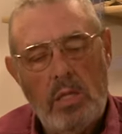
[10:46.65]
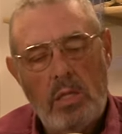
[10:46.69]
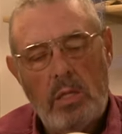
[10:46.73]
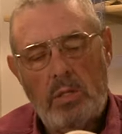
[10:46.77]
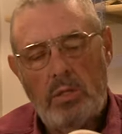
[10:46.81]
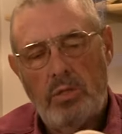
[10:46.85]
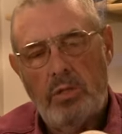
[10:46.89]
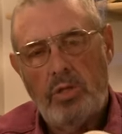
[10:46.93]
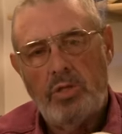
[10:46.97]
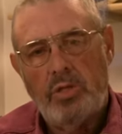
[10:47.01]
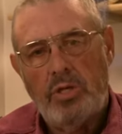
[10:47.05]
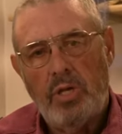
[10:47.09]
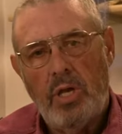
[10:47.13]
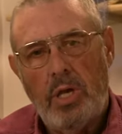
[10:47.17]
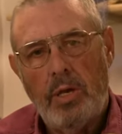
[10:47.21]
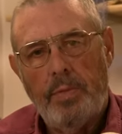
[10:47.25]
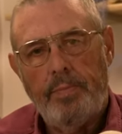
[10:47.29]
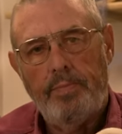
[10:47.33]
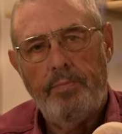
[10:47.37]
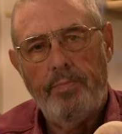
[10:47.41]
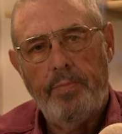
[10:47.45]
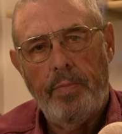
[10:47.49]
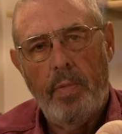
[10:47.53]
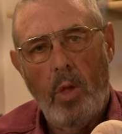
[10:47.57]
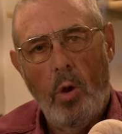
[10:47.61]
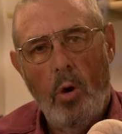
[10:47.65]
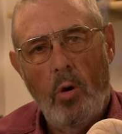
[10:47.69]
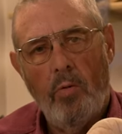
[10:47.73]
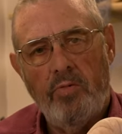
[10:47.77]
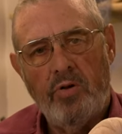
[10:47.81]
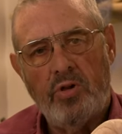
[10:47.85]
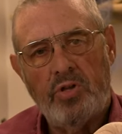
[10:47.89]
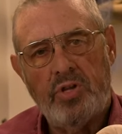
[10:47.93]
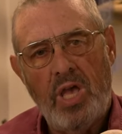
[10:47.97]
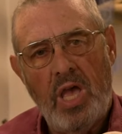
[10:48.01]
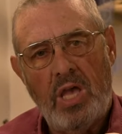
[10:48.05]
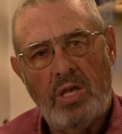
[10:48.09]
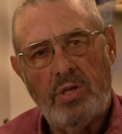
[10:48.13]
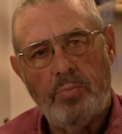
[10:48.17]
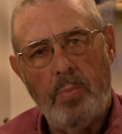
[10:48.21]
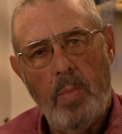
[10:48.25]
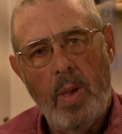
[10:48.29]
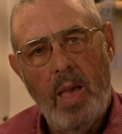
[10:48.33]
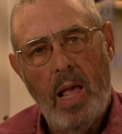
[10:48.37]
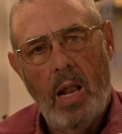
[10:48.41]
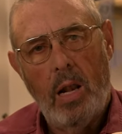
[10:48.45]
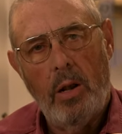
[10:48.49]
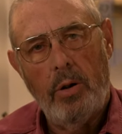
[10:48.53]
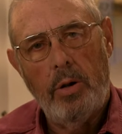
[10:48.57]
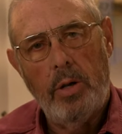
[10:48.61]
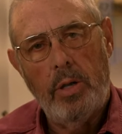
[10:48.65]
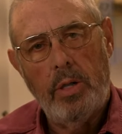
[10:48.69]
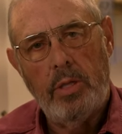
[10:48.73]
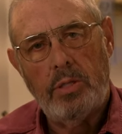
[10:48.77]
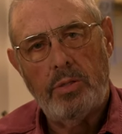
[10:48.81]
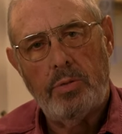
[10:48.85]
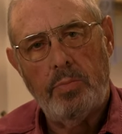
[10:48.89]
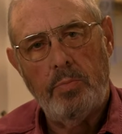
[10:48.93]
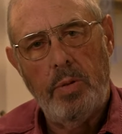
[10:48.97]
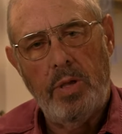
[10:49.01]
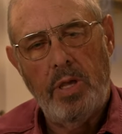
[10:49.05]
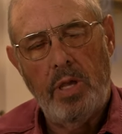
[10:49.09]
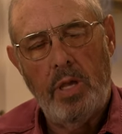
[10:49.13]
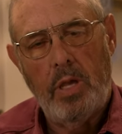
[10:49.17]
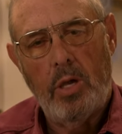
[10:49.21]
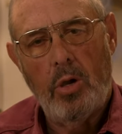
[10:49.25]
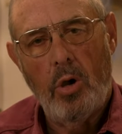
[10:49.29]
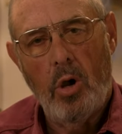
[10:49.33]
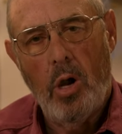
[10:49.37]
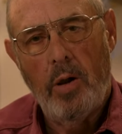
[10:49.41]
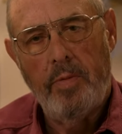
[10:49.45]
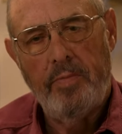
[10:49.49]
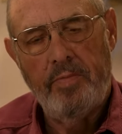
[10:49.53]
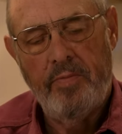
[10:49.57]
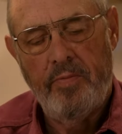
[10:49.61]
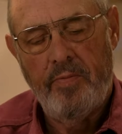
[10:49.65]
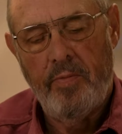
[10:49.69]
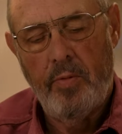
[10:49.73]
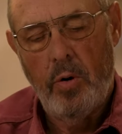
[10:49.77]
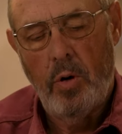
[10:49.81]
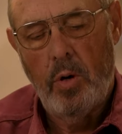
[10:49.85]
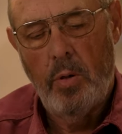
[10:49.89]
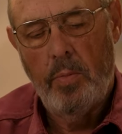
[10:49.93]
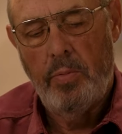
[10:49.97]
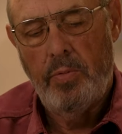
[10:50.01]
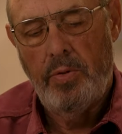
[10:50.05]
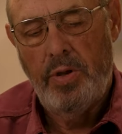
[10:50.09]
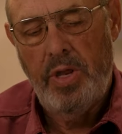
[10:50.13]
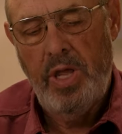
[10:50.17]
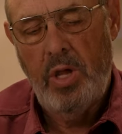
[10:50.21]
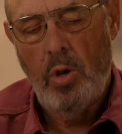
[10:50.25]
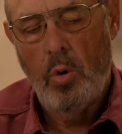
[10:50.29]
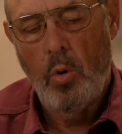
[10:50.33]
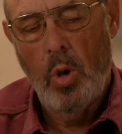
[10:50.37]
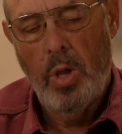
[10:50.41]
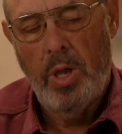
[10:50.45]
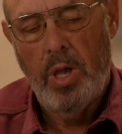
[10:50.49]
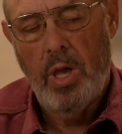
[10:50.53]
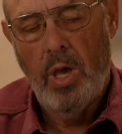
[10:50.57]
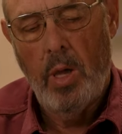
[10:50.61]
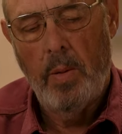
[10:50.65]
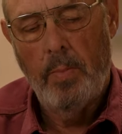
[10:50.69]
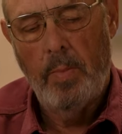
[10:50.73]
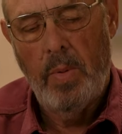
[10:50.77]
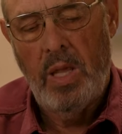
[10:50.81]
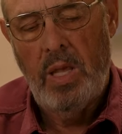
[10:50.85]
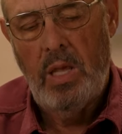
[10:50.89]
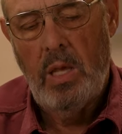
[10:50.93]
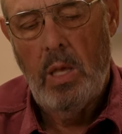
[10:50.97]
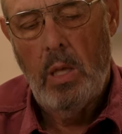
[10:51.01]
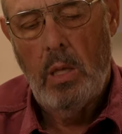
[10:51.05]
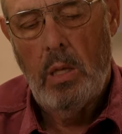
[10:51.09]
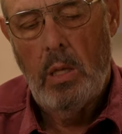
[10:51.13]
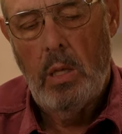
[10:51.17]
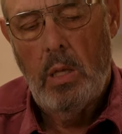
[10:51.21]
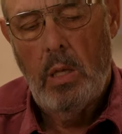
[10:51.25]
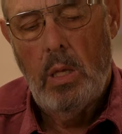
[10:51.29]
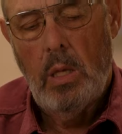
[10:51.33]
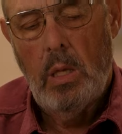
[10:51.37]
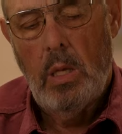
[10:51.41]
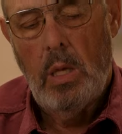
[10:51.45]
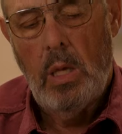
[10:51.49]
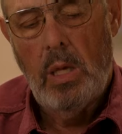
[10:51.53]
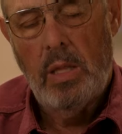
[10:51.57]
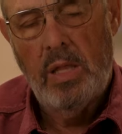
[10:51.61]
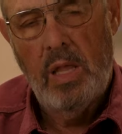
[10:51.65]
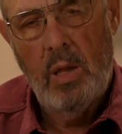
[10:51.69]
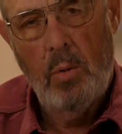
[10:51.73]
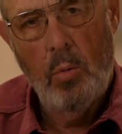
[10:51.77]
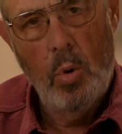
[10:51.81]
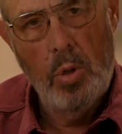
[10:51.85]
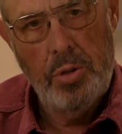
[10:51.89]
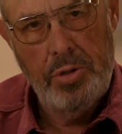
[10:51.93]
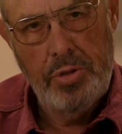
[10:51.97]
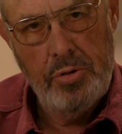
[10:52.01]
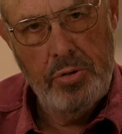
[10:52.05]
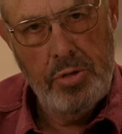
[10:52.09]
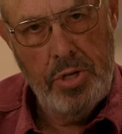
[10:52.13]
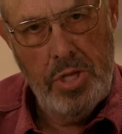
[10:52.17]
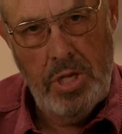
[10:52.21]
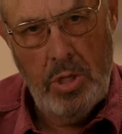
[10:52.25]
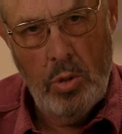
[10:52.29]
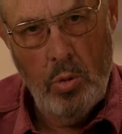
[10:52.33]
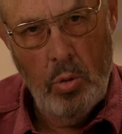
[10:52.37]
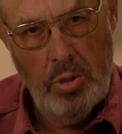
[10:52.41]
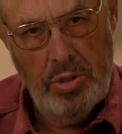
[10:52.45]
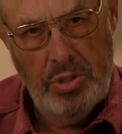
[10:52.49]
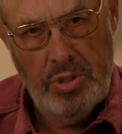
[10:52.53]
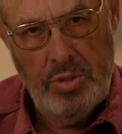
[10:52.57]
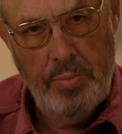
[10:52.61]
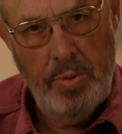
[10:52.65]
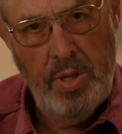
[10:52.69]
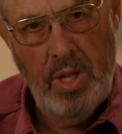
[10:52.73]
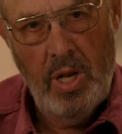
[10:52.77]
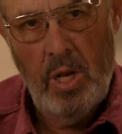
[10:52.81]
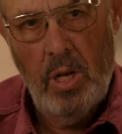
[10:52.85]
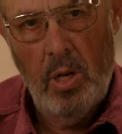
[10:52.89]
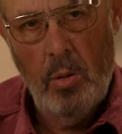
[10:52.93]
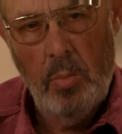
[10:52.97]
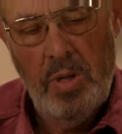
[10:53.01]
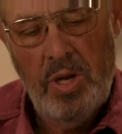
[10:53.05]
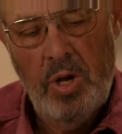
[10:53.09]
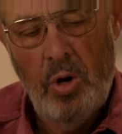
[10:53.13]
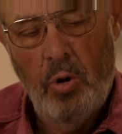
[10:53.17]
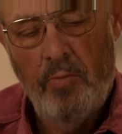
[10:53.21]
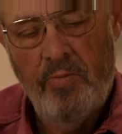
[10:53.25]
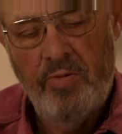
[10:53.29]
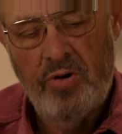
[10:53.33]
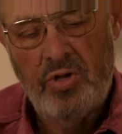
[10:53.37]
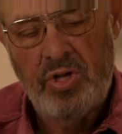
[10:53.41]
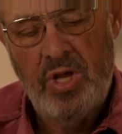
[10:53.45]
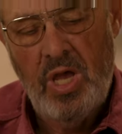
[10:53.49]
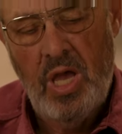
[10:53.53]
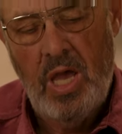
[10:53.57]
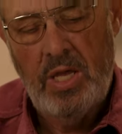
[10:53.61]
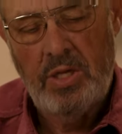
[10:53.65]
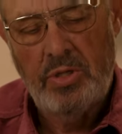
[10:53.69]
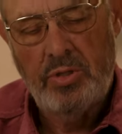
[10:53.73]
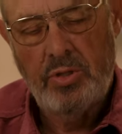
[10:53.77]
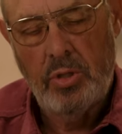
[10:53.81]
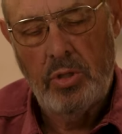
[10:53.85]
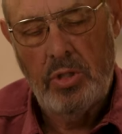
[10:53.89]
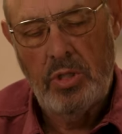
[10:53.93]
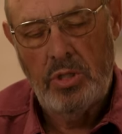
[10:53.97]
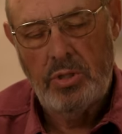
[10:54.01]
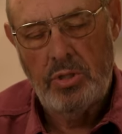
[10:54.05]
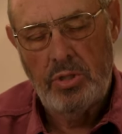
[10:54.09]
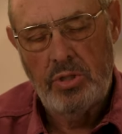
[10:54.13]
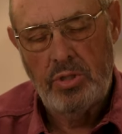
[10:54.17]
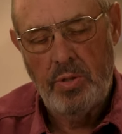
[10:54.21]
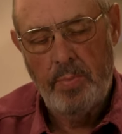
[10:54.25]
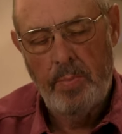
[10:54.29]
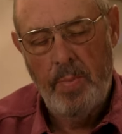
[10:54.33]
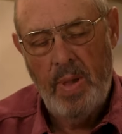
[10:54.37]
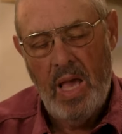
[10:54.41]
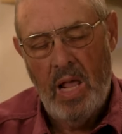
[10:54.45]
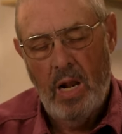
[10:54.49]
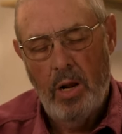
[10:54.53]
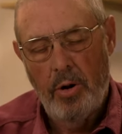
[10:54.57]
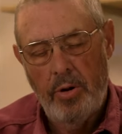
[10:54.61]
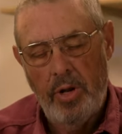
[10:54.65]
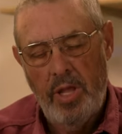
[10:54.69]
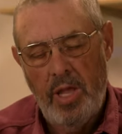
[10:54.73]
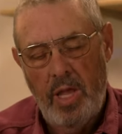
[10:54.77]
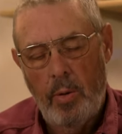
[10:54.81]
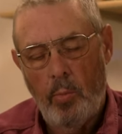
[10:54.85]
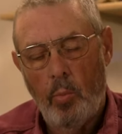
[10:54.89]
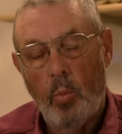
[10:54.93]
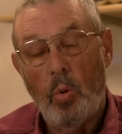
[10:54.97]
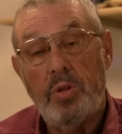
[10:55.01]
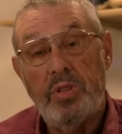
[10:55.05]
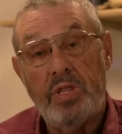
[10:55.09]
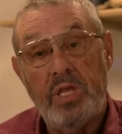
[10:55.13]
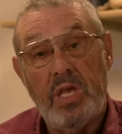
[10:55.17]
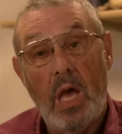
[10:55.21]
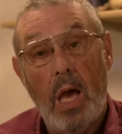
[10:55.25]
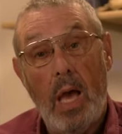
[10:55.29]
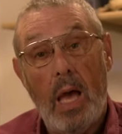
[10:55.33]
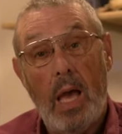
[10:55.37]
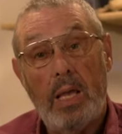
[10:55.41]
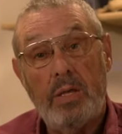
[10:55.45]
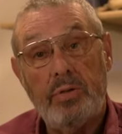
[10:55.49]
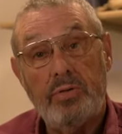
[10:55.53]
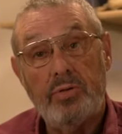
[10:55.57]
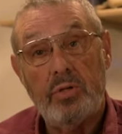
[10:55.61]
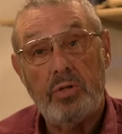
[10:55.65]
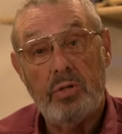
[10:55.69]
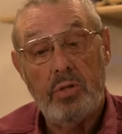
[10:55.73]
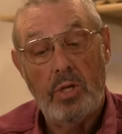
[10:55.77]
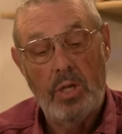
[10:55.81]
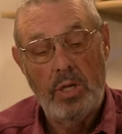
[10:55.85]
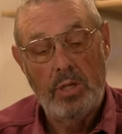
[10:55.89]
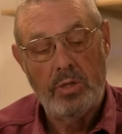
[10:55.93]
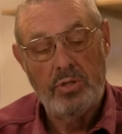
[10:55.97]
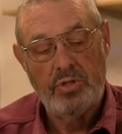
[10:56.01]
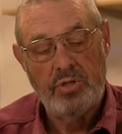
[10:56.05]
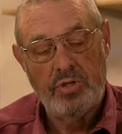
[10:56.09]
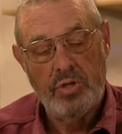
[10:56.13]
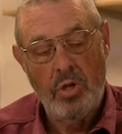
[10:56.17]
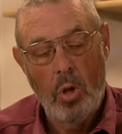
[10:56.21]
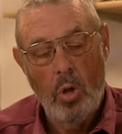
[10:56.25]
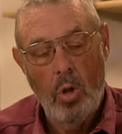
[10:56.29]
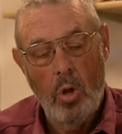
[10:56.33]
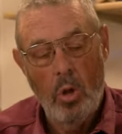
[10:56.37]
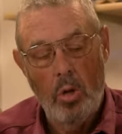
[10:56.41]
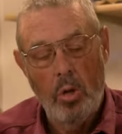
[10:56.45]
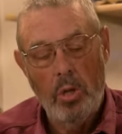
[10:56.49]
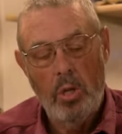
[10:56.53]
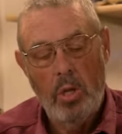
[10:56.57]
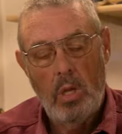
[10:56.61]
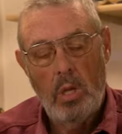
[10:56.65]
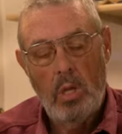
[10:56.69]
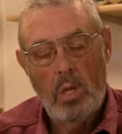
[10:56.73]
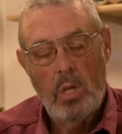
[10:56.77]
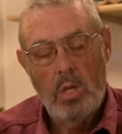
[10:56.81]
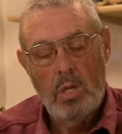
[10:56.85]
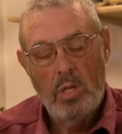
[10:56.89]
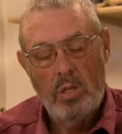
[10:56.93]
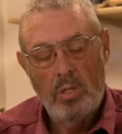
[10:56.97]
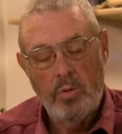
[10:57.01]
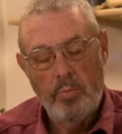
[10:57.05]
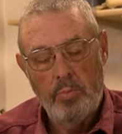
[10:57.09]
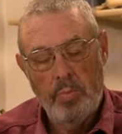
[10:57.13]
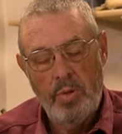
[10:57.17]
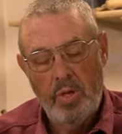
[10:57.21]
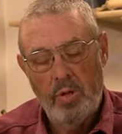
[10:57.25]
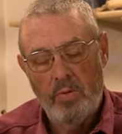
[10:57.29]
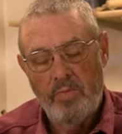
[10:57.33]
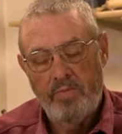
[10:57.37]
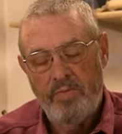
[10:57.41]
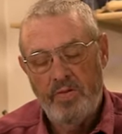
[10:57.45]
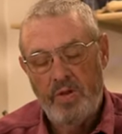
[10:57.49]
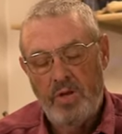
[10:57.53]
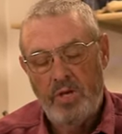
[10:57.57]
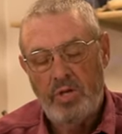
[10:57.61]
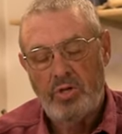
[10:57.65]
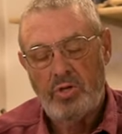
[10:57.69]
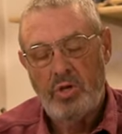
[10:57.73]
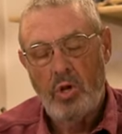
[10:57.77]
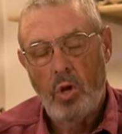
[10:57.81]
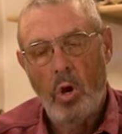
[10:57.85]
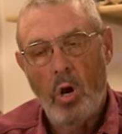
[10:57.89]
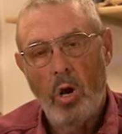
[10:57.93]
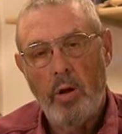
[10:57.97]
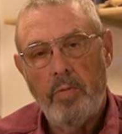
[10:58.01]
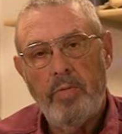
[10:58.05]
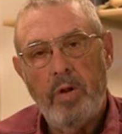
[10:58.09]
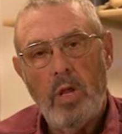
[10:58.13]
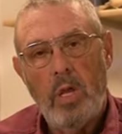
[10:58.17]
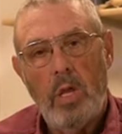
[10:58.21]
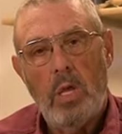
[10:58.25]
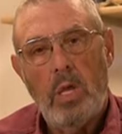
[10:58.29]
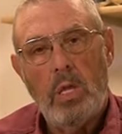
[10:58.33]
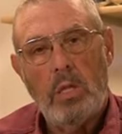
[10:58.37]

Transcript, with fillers: This is a oversized mallard. It's being carved for a decoy company, and they want their decoys to be a little bit oversized. So this is a mallard head with the eyes installed, the bill finished carved.